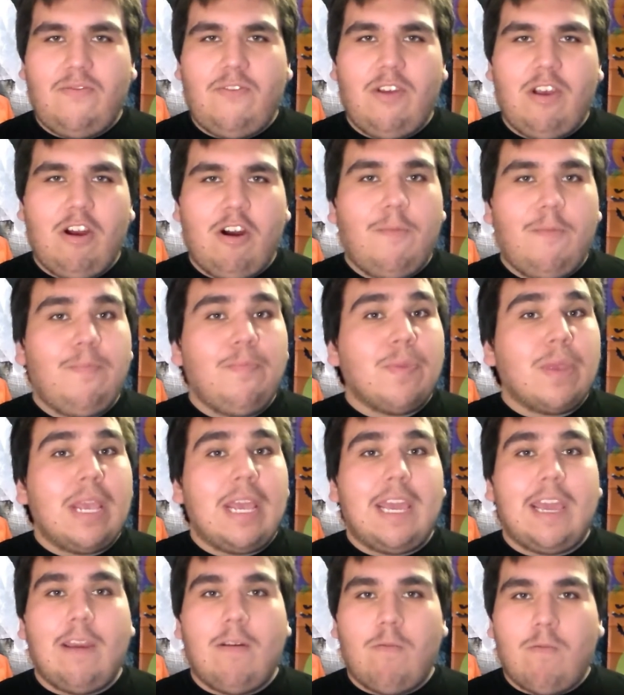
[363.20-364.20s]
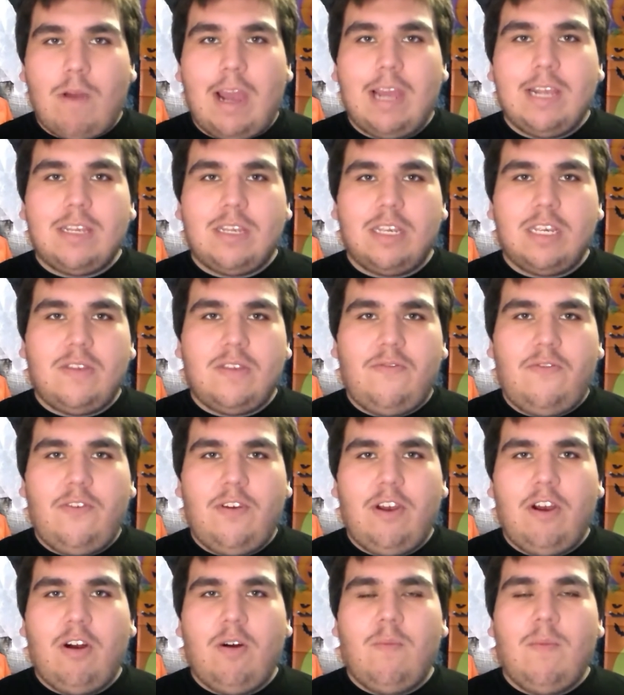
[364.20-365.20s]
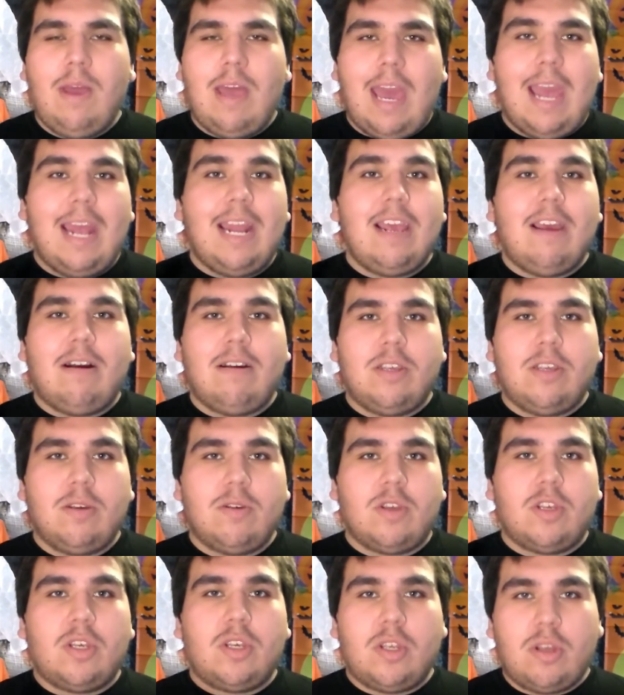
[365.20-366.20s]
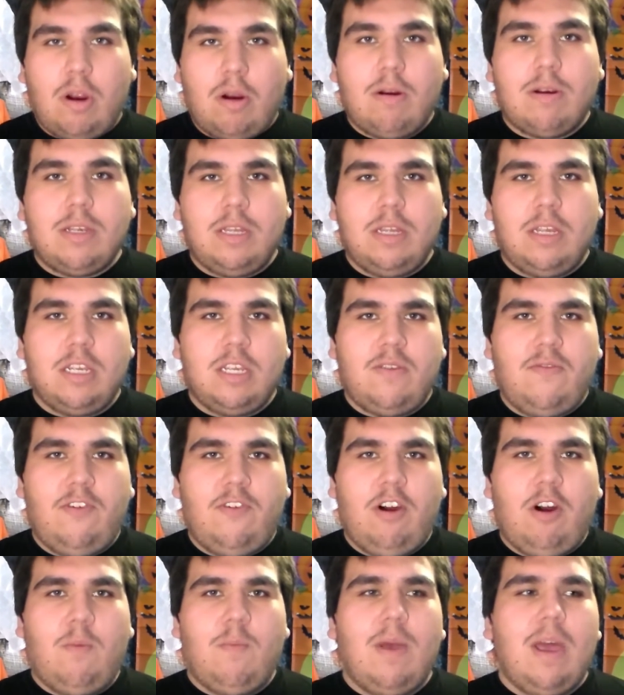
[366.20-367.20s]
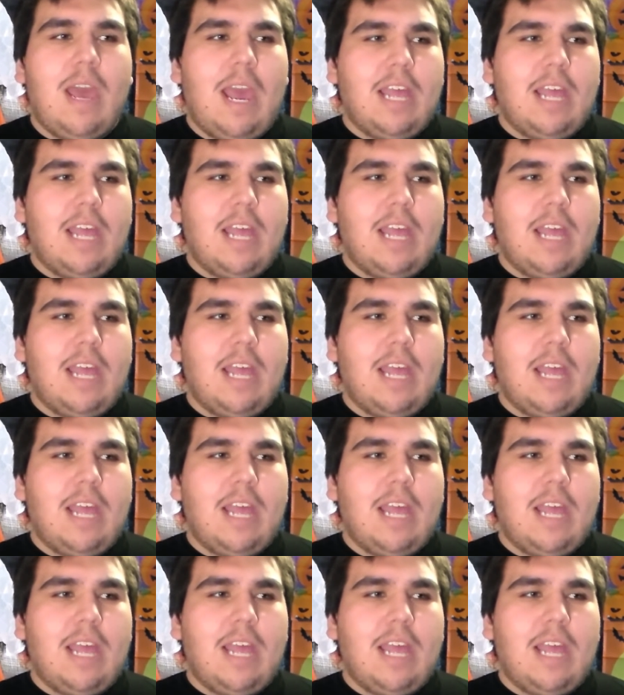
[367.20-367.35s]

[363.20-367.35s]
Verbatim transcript: film, he writes this film, and he also stars in this film.